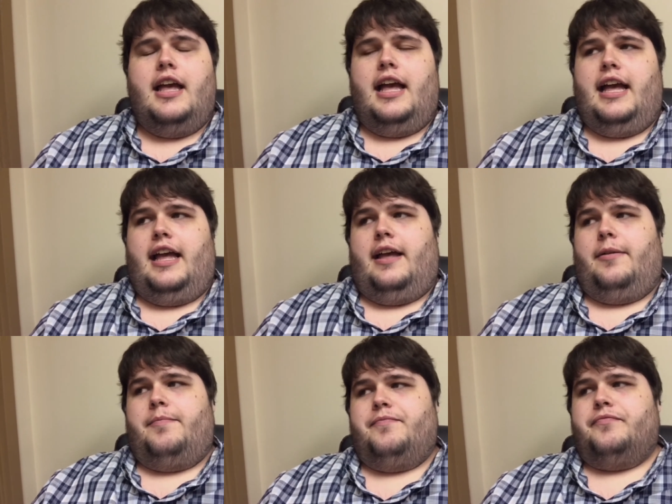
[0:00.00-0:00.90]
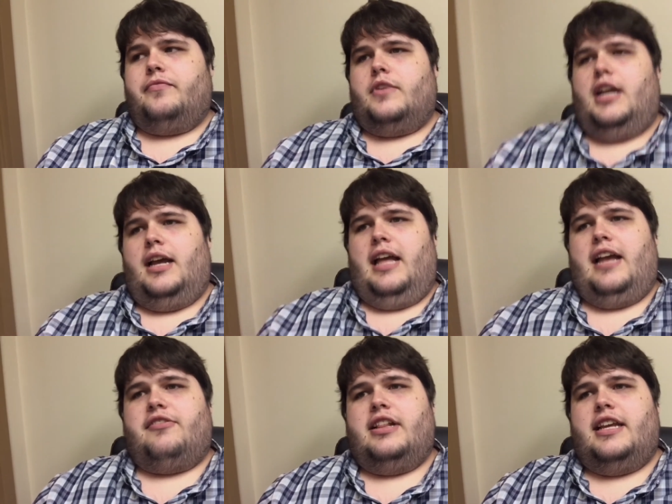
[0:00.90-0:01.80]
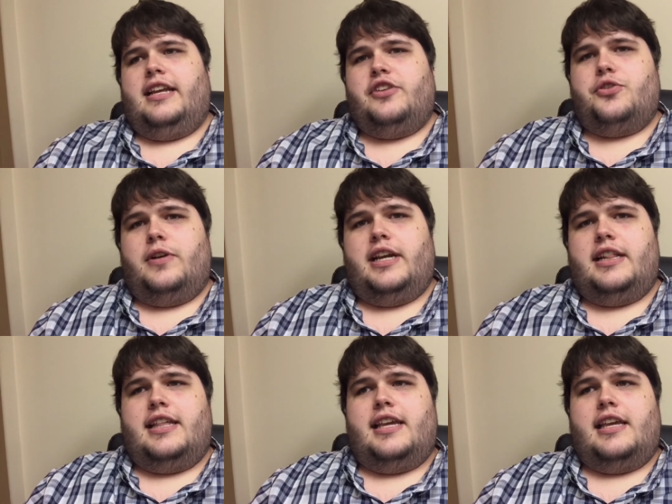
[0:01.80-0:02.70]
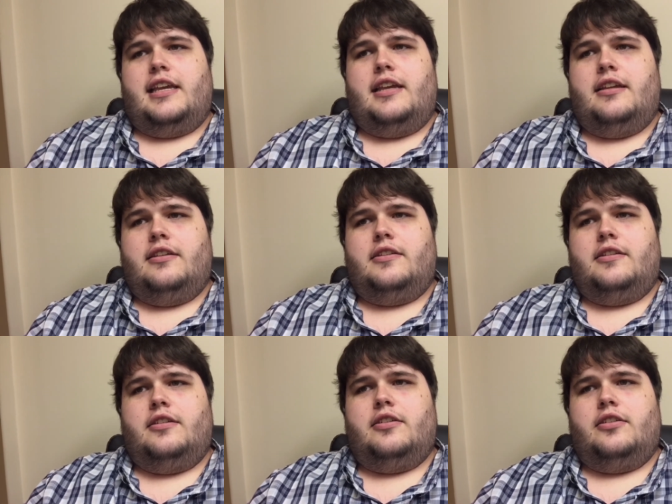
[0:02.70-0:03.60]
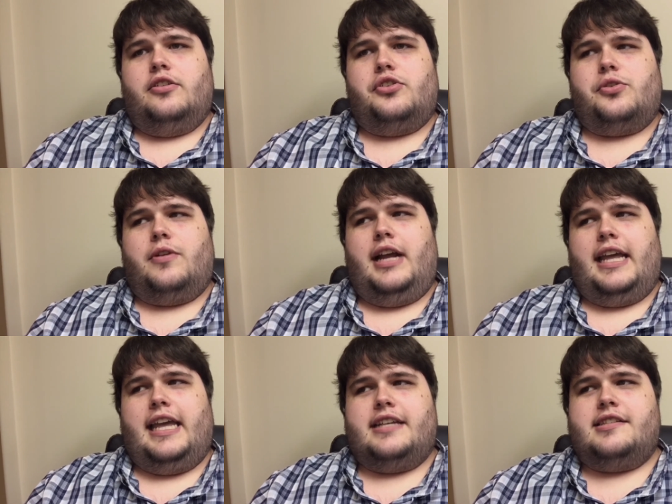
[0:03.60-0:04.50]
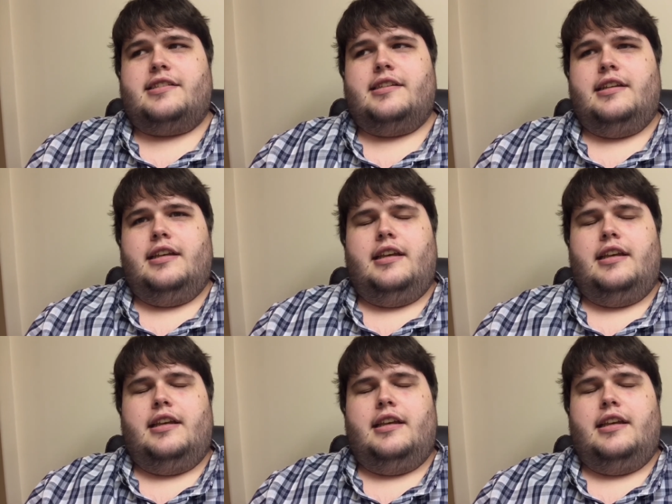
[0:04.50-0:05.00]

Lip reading: I really enjoyed the short, I guess,